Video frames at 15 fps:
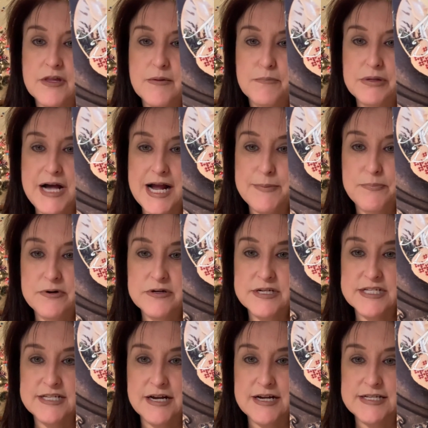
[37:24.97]
Blackbird
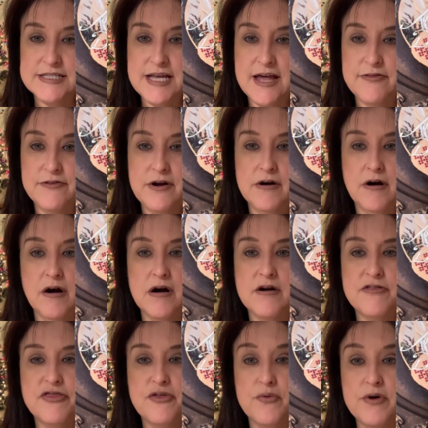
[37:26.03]
Designs, and there are
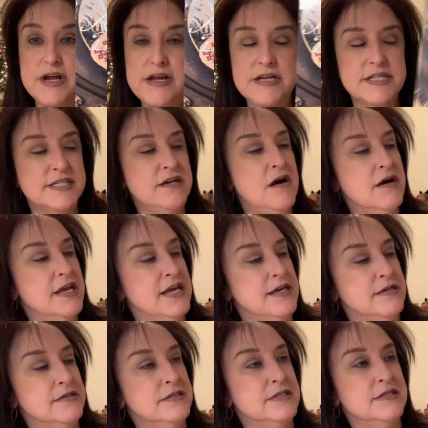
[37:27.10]
three
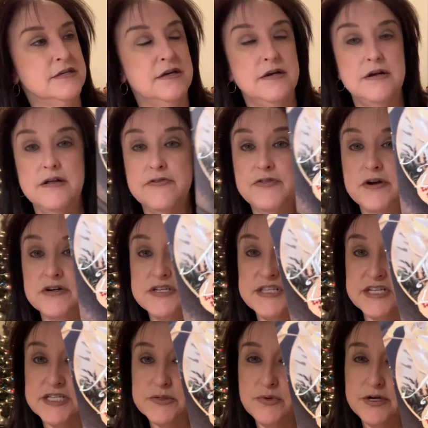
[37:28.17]
stockings. There's
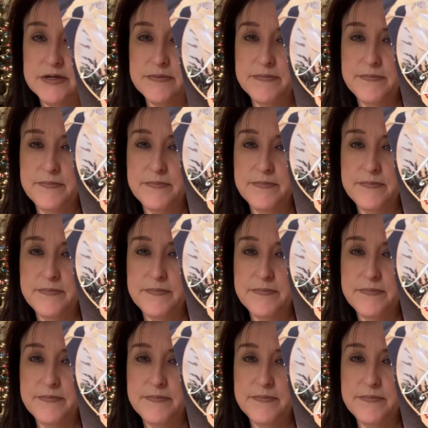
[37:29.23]
this one,